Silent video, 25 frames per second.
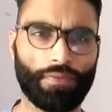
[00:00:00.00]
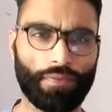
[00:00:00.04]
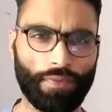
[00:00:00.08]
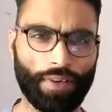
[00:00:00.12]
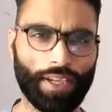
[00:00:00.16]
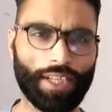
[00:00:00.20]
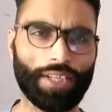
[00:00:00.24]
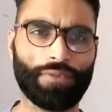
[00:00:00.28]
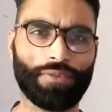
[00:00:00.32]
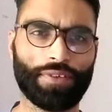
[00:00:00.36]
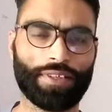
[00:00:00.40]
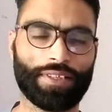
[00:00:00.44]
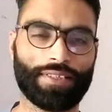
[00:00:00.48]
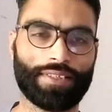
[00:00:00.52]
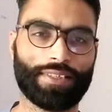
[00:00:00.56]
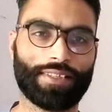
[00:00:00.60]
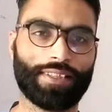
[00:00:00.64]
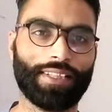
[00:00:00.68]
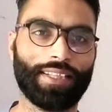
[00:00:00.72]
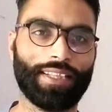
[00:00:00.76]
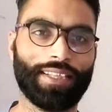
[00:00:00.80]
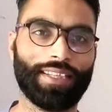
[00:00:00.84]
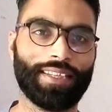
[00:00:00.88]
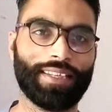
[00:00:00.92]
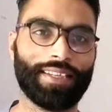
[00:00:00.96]

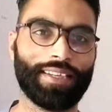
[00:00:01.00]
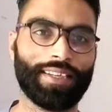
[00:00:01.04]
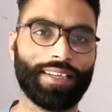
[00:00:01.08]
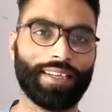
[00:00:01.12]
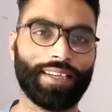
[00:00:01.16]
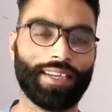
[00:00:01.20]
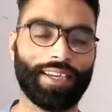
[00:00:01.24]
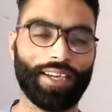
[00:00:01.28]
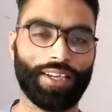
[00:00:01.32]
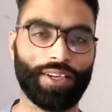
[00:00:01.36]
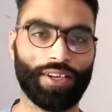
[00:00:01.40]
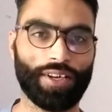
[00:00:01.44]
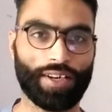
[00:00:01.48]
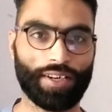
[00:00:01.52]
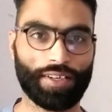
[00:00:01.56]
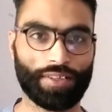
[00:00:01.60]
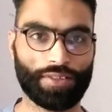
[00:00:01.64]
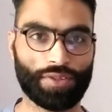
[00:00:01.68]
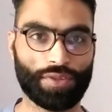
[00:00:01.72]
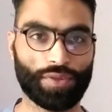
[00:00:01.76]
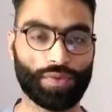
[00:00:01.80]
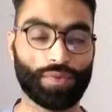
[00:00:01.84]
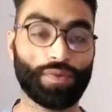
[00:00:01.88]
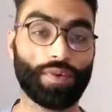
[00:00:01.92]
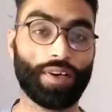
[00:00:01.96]
frequently in
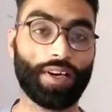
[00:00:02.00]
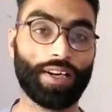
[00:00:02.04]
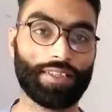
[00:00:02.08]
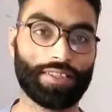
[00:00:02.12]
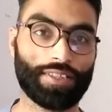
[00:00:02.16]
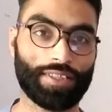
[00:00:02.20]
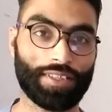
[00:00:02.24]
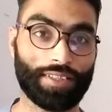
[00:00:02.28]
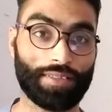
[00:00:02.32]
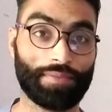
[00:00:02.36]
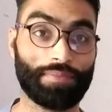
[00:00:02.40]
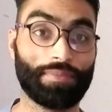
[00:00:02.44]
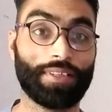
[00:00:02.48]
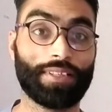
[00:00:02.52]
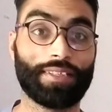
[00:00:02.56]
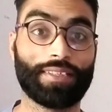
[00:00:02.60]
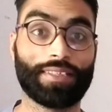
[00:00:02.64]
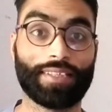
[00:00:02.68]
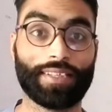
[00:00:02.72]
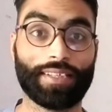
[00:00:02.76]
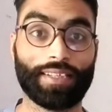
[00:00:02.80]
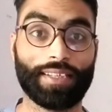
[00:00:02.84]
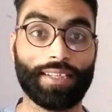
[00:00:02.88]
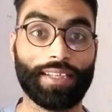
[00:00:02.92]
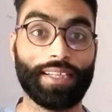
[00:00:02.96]
order to watch her,
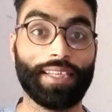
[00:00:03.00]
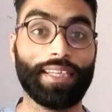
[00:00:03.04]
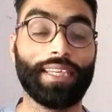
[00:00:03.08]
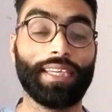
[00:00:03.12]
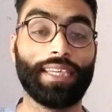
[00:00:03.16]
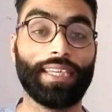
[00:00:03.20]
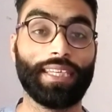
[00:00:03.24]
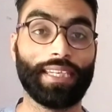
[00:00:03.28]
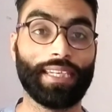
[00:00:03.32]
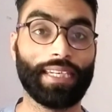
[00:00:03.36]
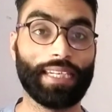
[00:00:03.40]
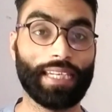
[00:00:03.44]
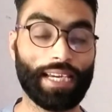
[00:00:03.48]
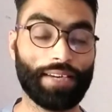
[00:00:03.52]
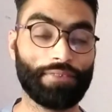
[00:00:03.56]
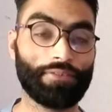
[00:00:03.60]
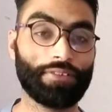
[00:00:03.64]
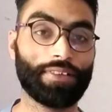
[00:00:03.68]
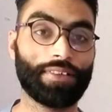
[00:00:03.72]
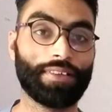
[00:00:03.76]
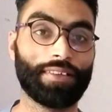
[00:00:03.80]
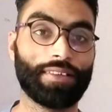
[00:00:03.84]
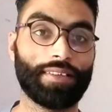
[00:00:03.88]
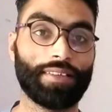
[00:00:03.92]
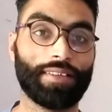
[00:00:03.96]
but he
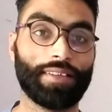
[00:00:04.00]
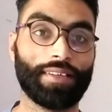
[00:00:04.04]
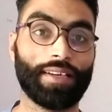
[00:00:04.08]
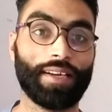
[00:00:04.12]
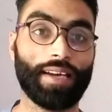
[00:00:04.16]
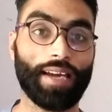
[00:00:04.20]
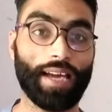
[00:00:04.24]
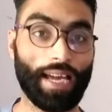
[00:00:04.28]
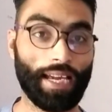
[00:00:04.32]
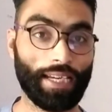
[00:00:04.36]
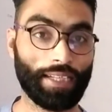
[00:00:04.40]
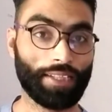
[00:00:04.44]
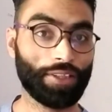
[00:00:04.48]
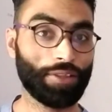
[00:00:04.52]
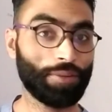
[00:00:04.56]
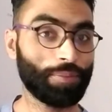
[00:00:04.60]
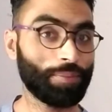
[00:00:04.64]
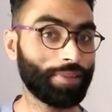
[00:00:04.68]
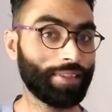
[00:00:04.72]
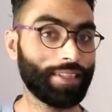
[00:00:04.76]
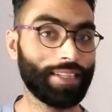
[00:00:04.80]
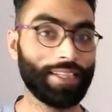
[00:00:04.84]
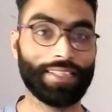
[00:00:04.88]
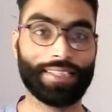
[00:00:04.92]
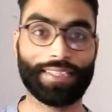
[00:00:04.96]
never
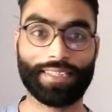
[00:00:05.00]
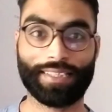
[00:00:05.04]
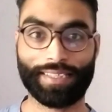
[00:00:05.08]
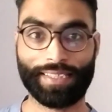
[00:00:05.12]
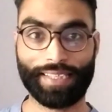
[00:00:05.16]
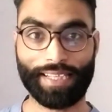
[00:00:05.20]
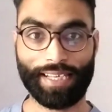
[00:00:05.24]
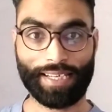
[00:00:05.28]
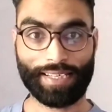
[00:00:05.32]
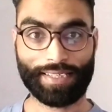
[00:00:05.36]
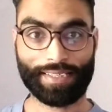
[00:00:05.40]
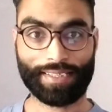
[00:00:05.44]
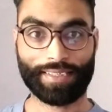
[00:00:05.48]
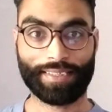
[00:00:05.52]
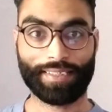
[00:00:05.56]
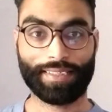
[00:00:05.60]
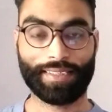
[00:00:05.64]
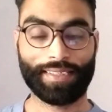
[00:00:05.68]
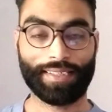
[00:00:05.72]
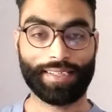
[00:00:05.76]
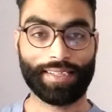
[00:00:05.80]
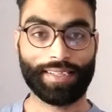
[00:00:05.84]
accumulated that